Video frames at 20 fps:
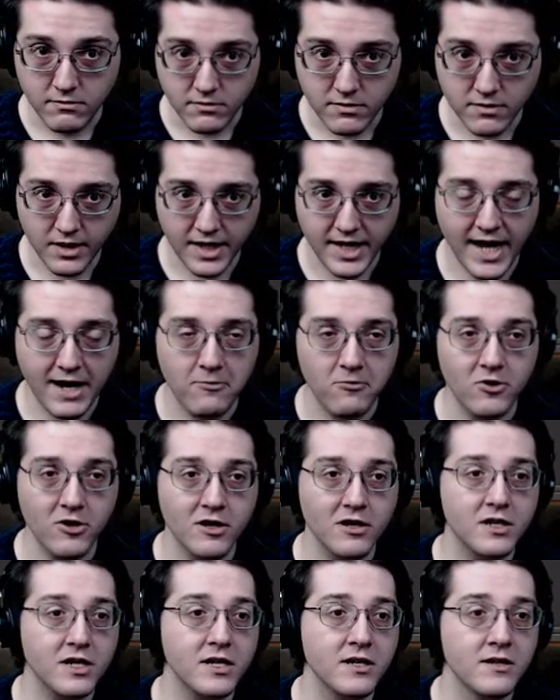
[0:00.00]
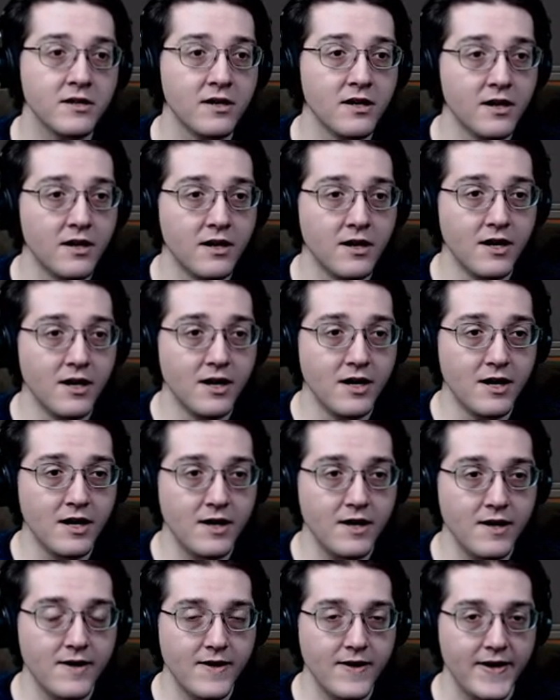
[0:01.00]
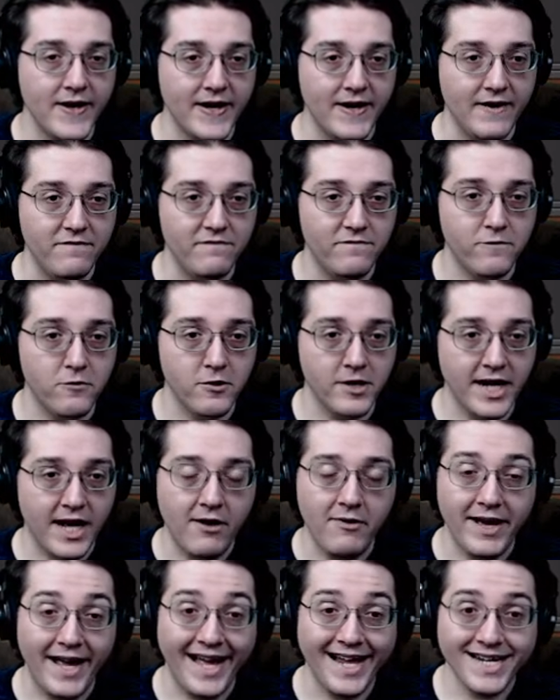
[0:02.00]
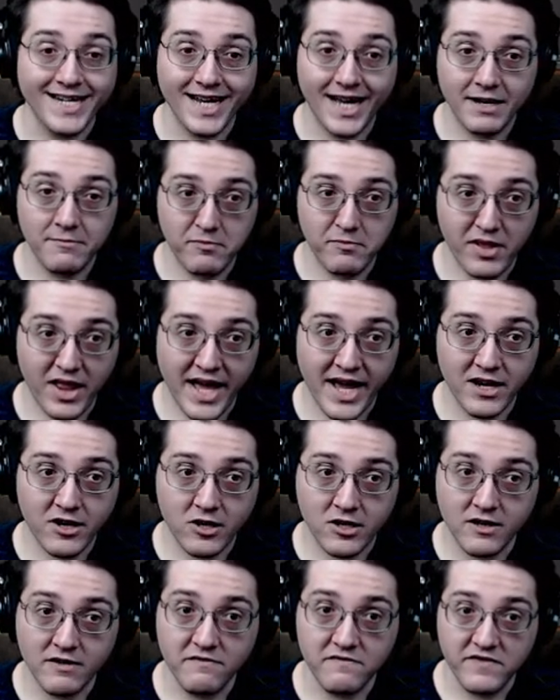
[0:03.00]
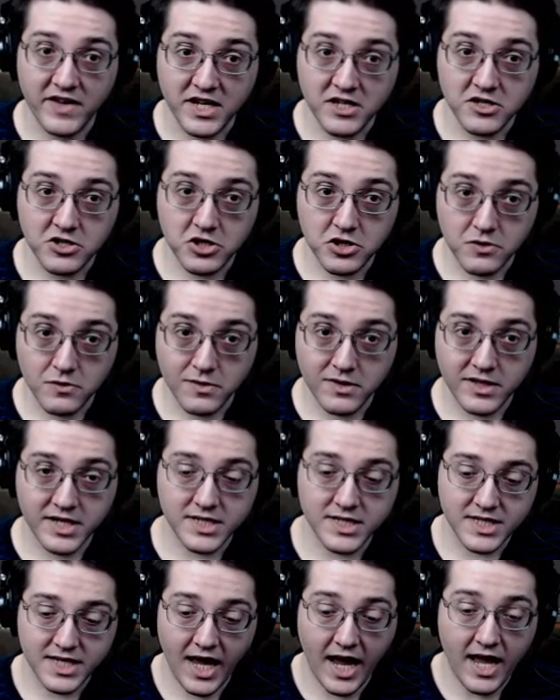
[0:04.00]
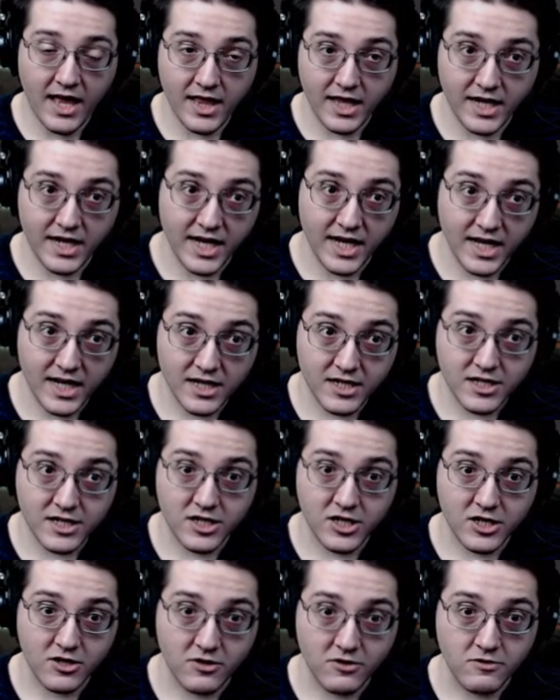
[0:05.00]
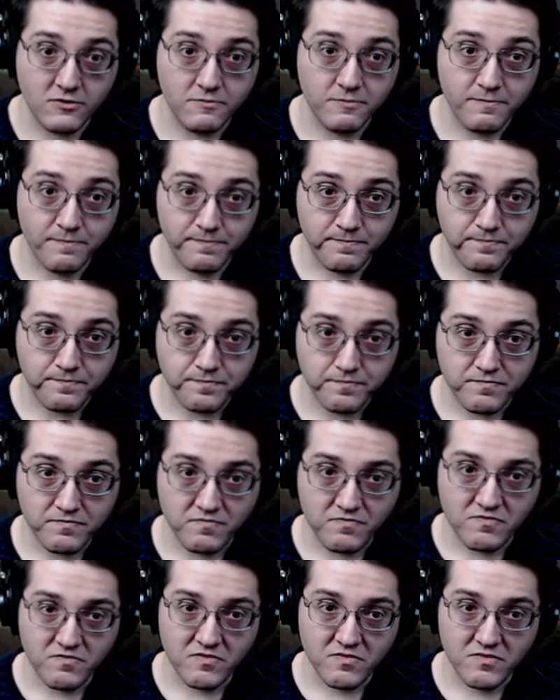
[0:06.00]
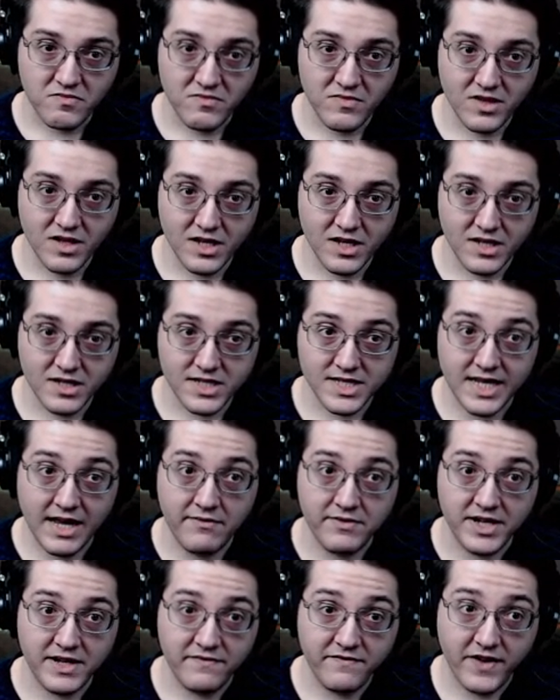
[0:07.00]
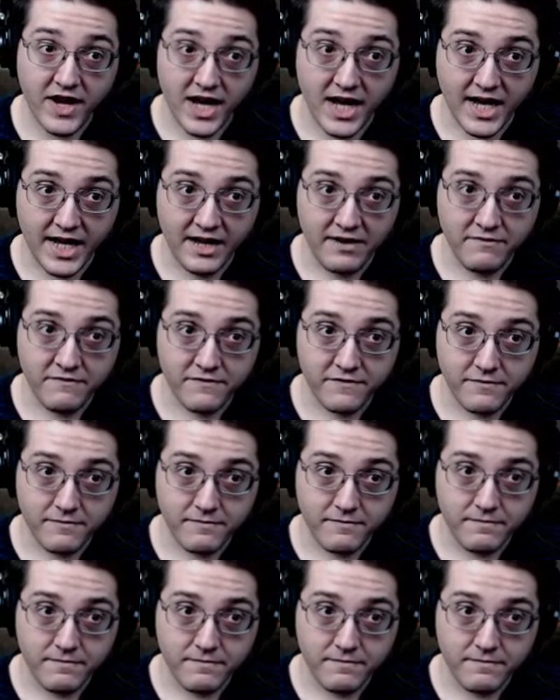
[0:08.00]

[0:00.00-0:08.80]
the network uh, for now, and I plan on eventually scaling it to 75